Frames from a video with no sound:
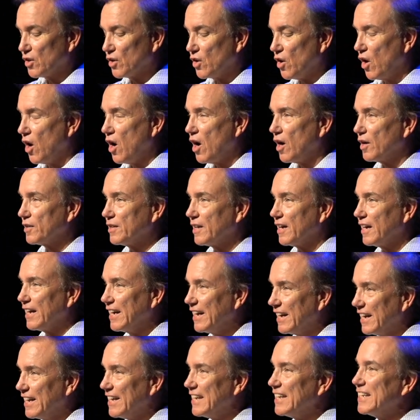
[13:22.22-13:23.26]
God
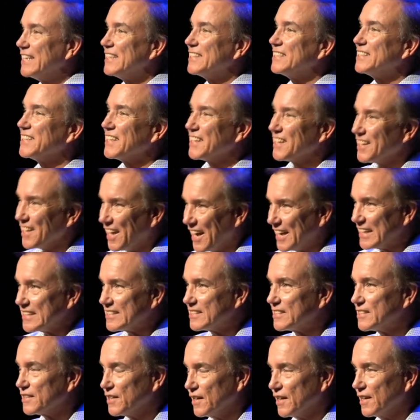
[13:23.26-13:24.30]

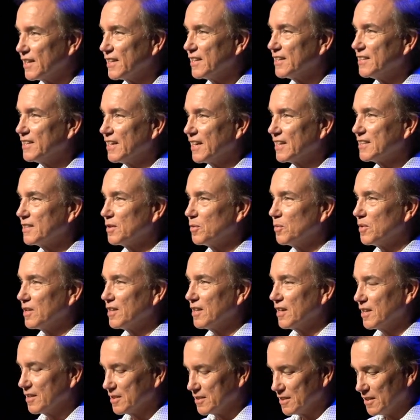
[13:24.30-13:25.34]
delights in connecting with
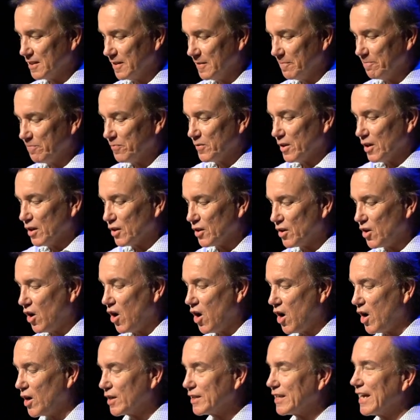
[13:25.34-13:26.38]
us.
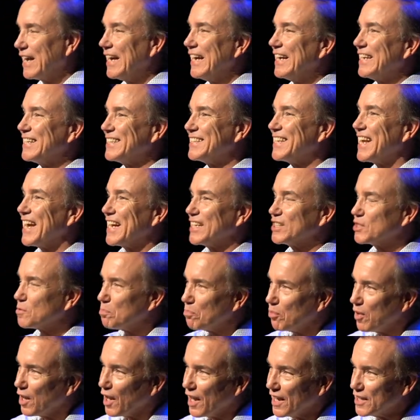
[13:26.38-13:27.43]
God takes
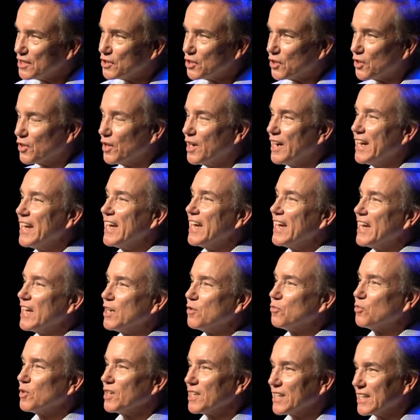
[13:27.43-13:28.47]
pleasure
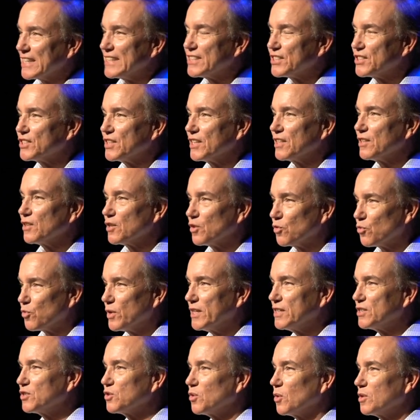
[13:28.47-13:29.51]
in releasing the
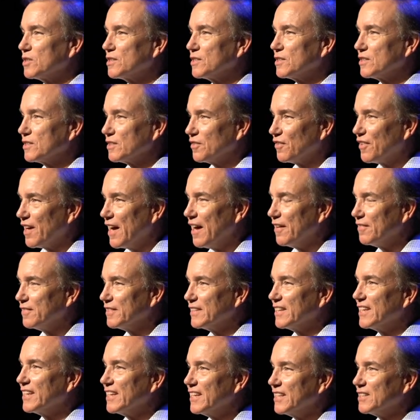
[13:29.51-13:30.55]
resources of
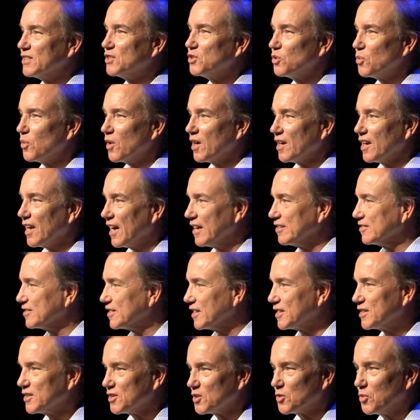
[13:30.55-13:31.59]
heaven into our lives.
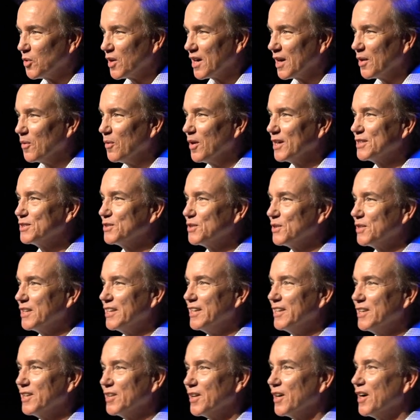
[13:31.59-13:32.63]
This is what I want you to
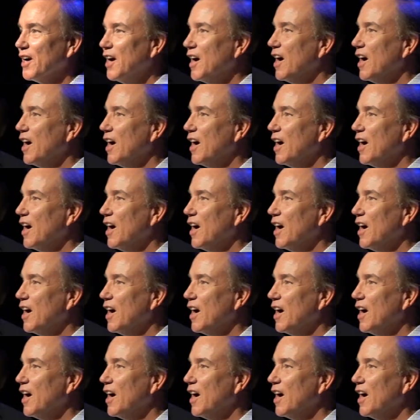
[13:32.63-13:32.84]
hear.